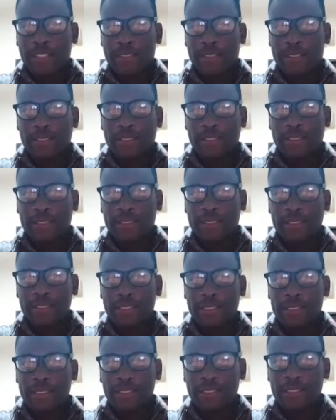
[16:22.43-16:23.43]

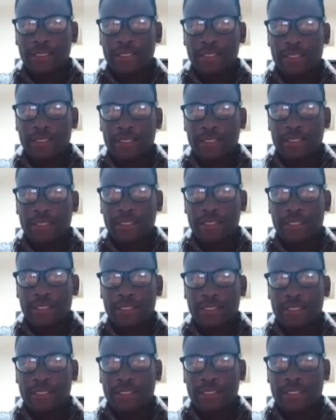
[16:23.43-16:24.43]

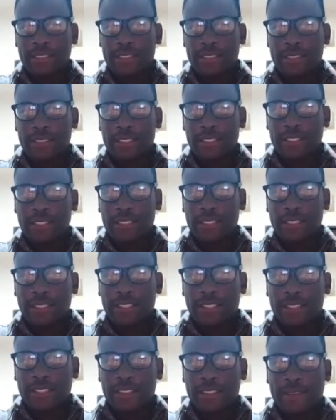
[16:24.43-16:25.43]

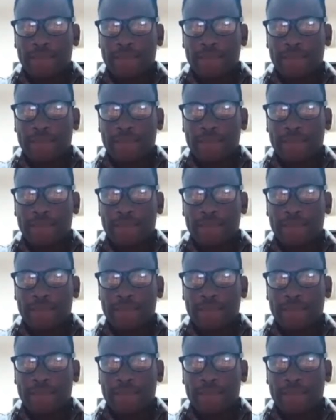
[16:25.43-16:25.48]
No one is speaking in this clip.